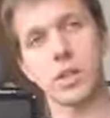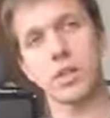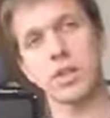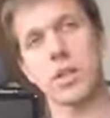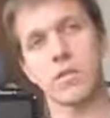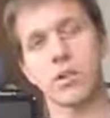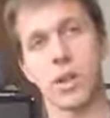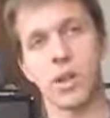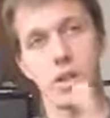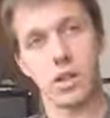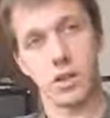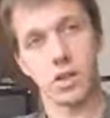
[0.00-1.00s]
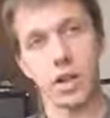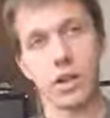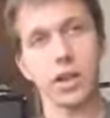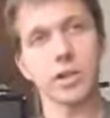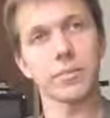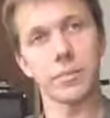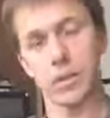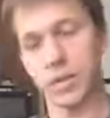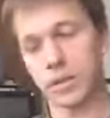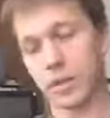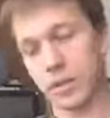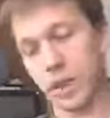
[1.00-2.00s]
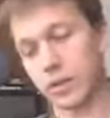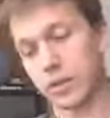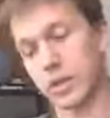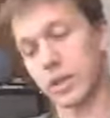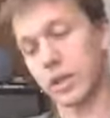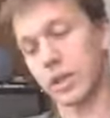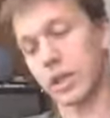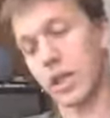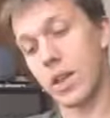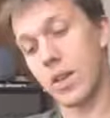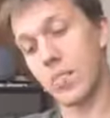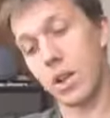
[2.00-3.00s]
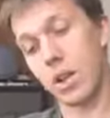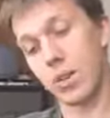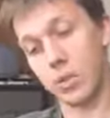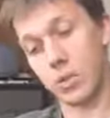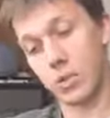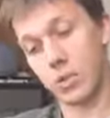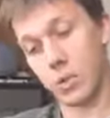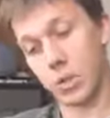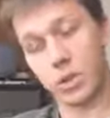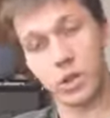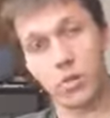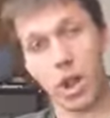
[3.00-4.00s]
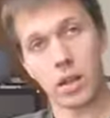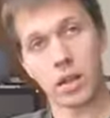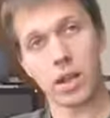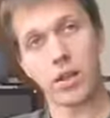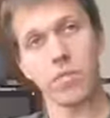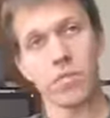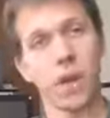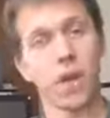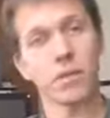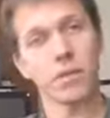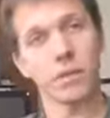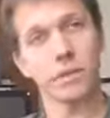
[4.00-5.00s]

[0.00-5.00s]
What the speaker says: need to cover a large area. So that's a sector antenna paired with the Ubiquiti Rocket M5.